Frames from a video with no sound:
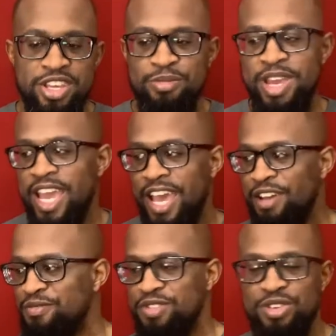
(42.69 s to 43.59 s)
You may
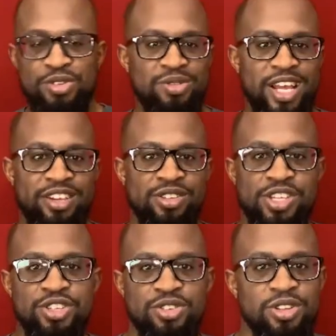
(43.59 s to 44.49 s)
have, like your
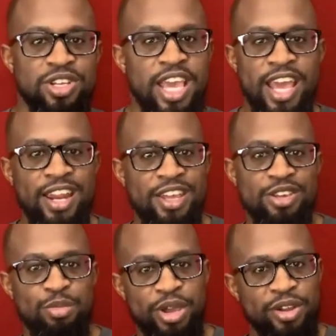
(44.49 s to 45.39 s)
teacher look at it,
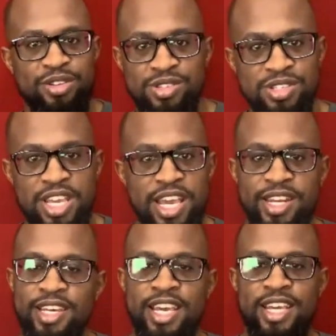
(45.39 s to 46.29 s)
your parents look
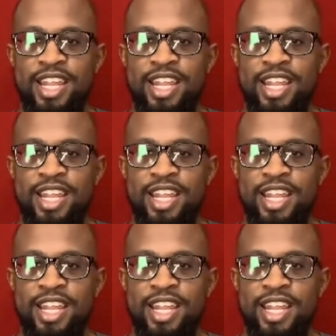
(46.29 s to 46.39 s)
at it.